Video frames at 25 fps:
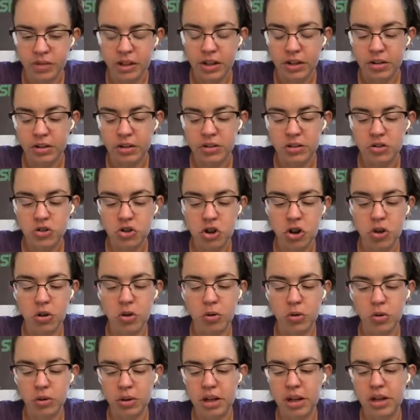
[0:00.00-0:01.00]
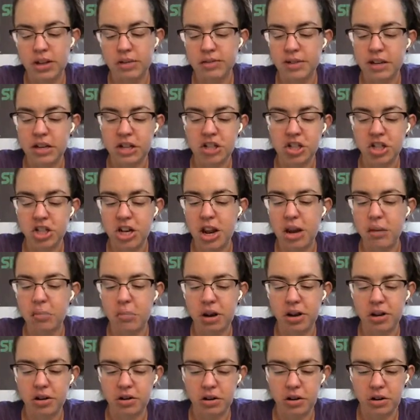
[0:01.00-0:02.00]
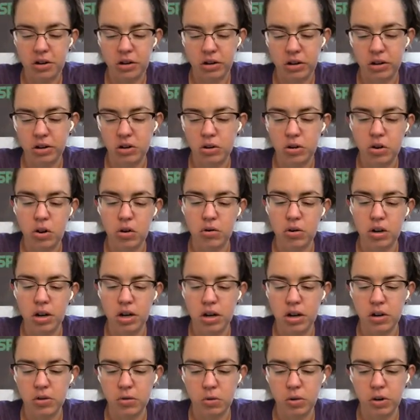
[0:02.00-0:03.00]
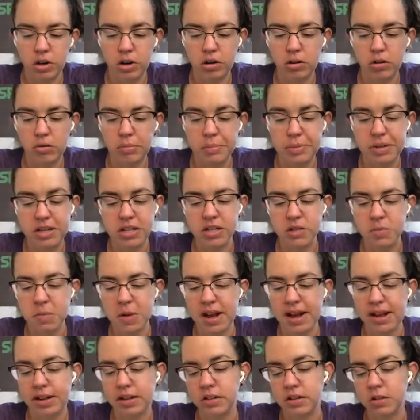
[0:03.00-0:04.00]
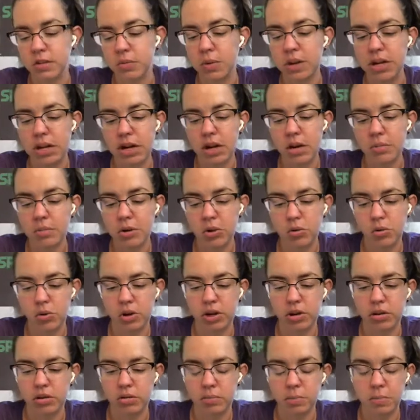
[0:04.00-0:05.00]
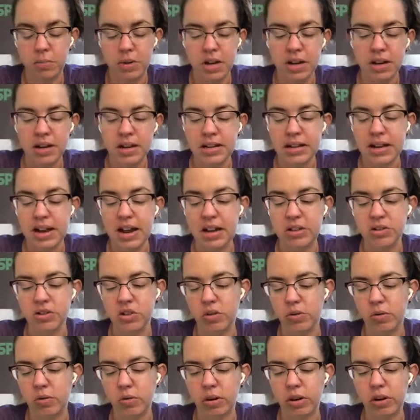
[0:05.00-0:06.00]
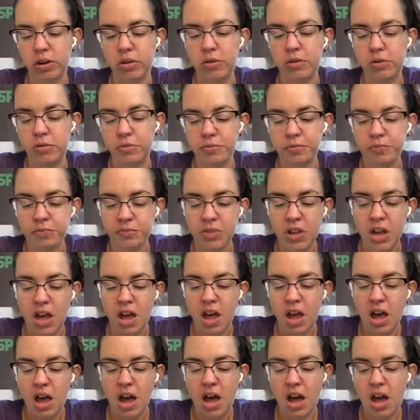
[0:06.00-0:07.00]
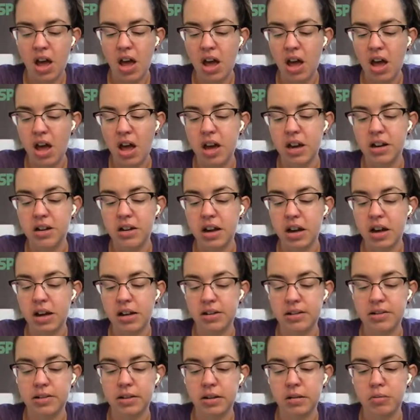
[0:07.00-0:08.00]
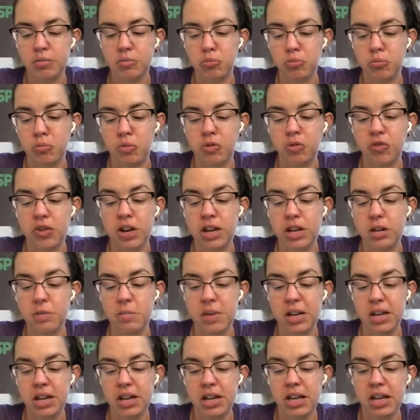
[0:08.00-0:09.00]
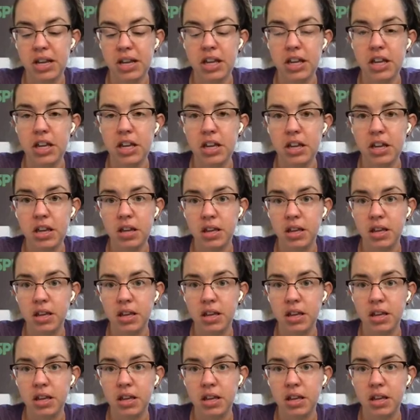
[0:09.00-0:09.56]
So it's shea butter, coconut oil, beeswax, sweet almond oil, castor oil, and some vitamin E